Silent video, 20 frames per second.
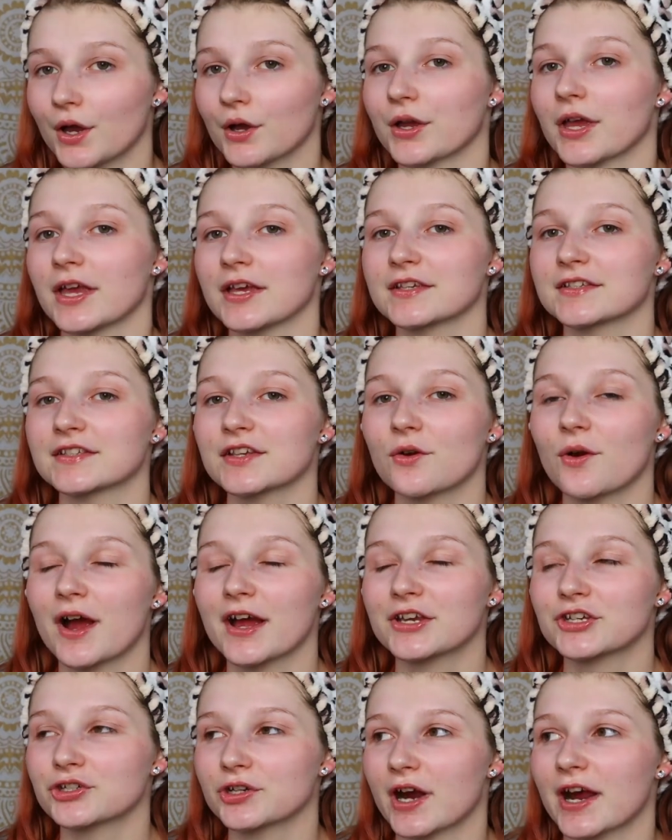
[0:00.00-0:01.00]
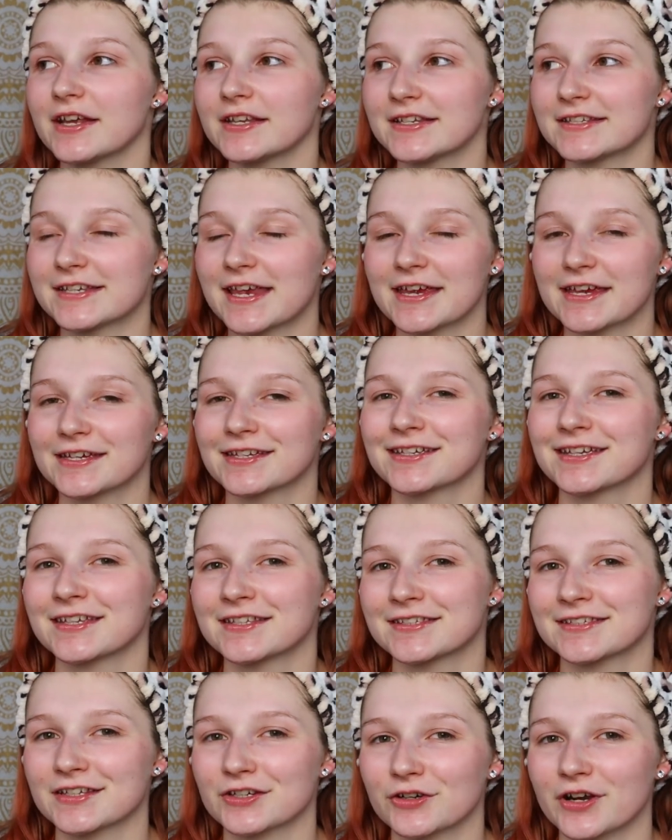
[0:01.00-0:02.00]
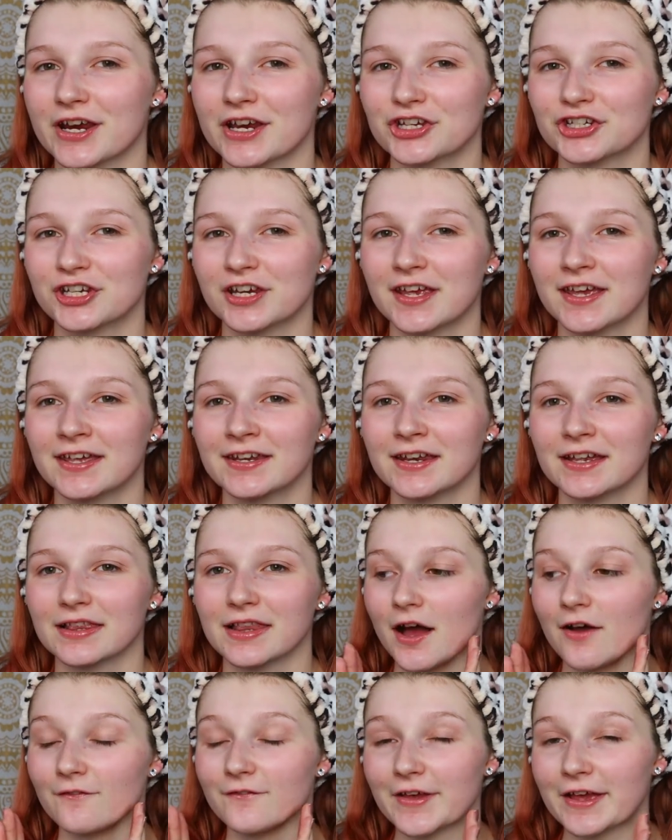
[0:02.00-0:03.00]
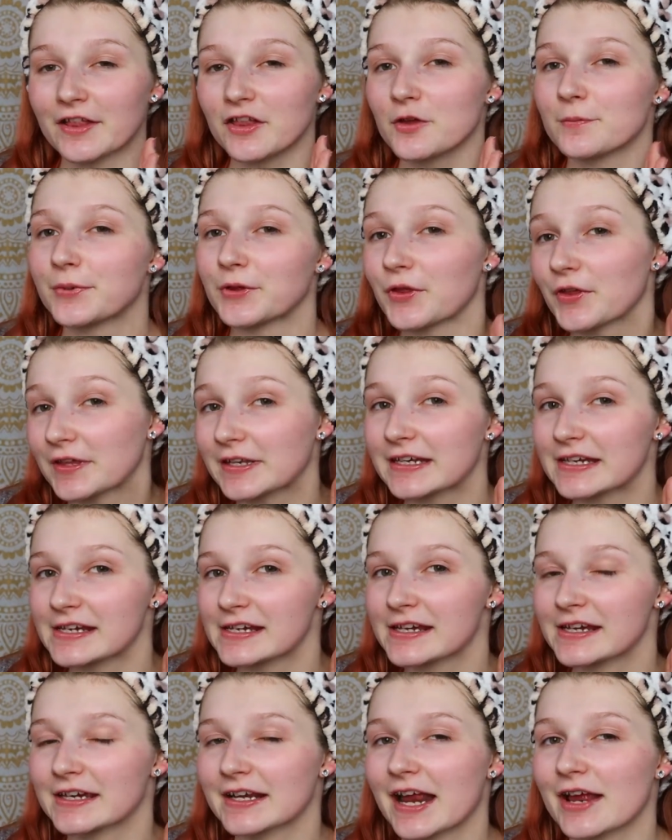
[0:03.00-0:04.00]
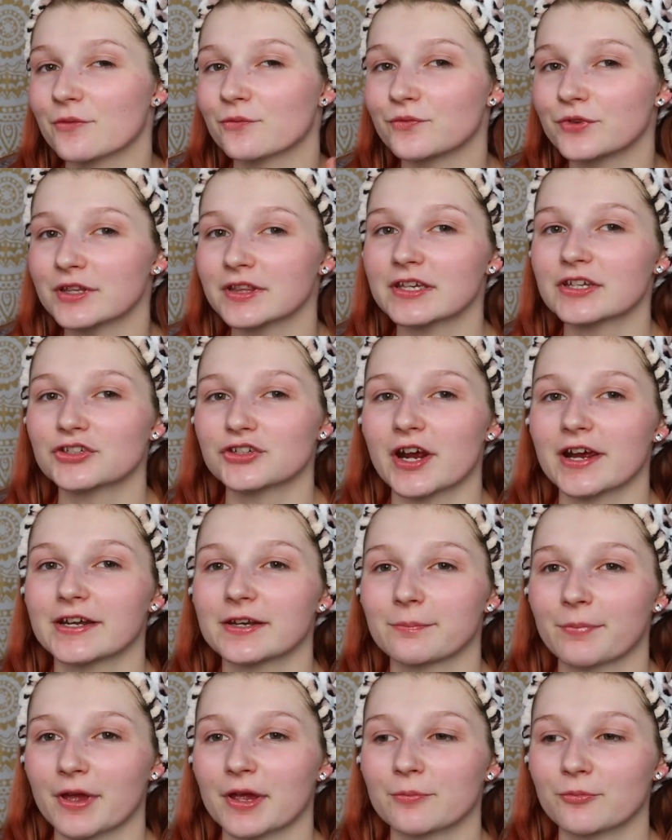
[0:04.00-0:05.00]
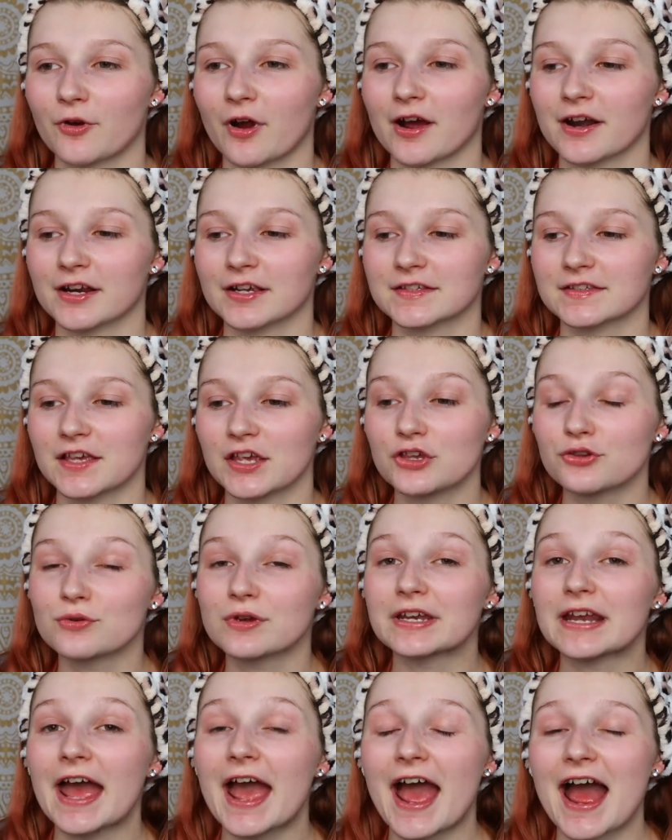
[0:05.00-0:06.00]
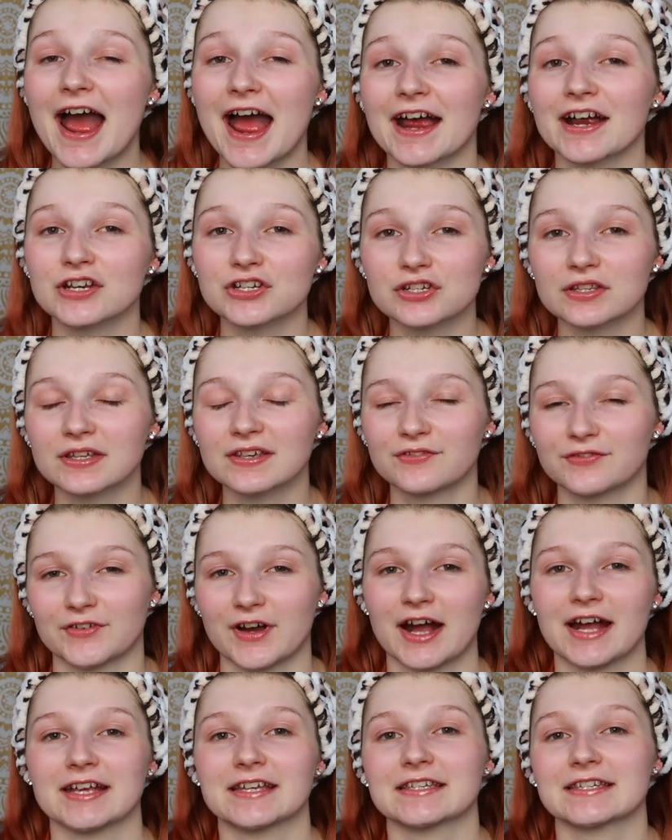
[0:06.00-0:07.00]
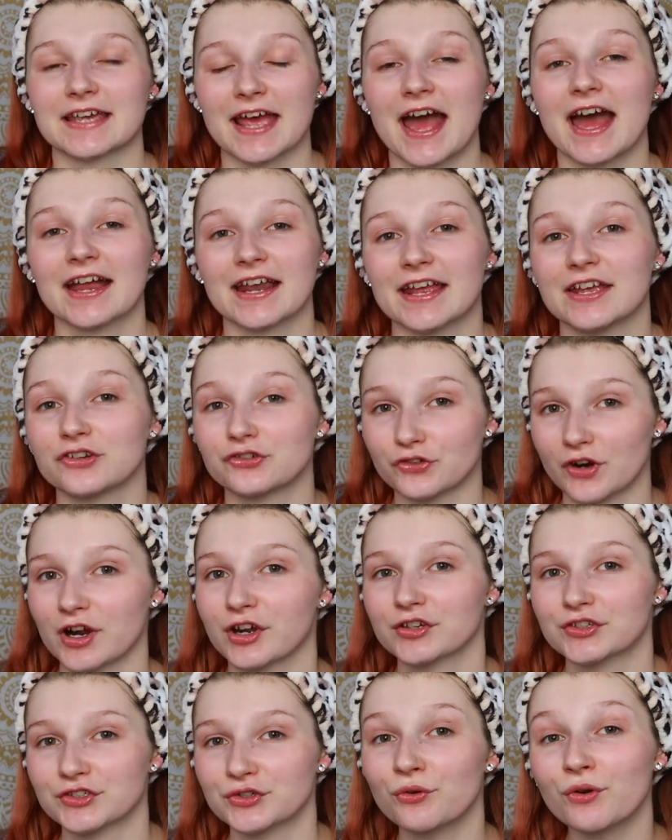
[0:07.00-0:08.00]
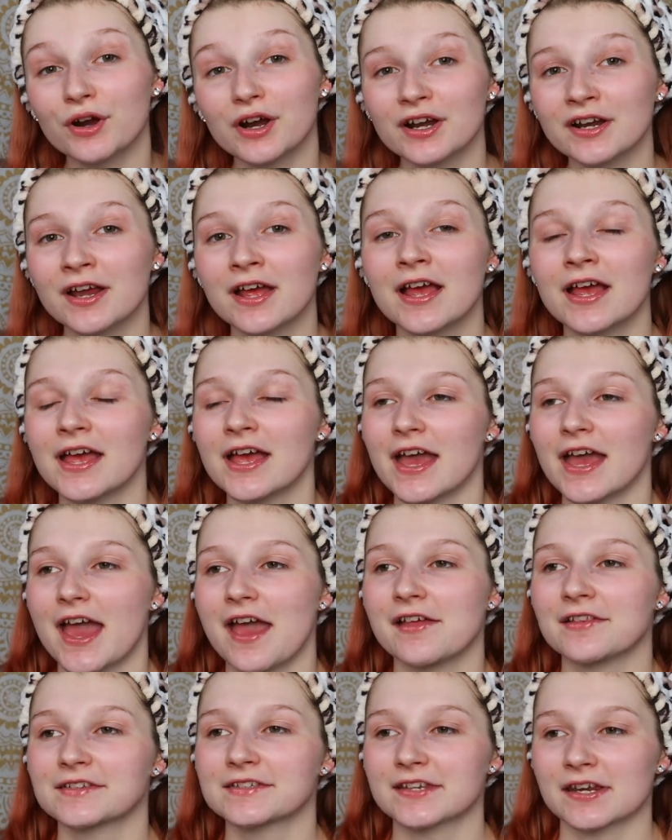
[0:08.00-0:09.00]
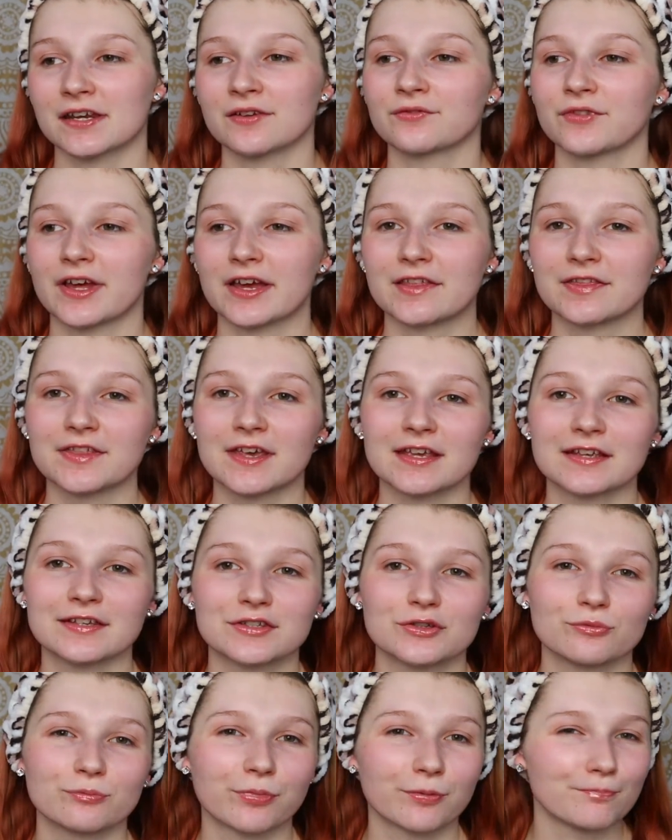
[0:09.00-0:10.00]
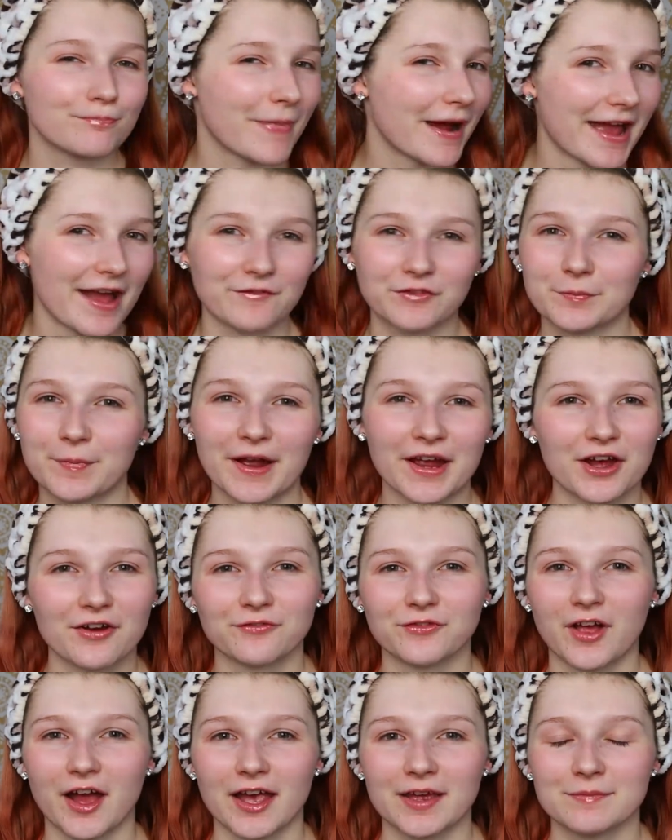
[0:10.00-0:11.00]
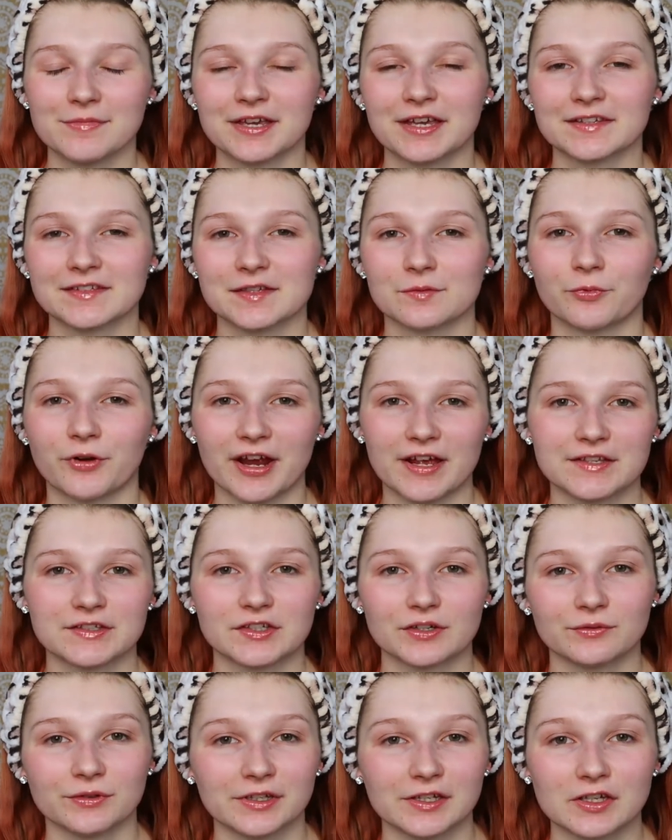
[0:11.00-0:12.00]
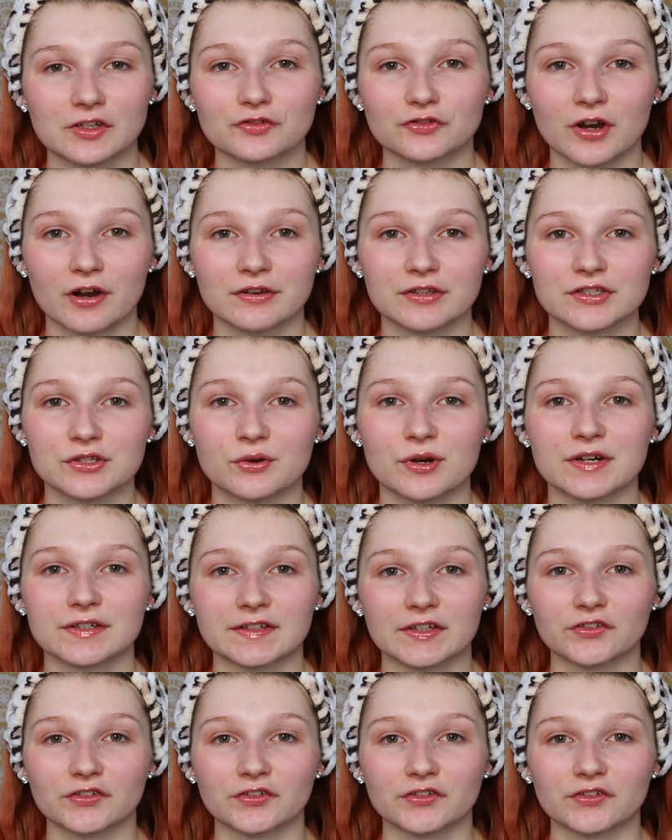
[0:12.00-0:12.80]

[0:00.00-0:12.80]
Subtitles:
Okay, so I tried to take in consideration availability and I really tried to pick products that you could actually find at a drugstore instead of like things you might have to buy offline because the brands aren't really in drugstores.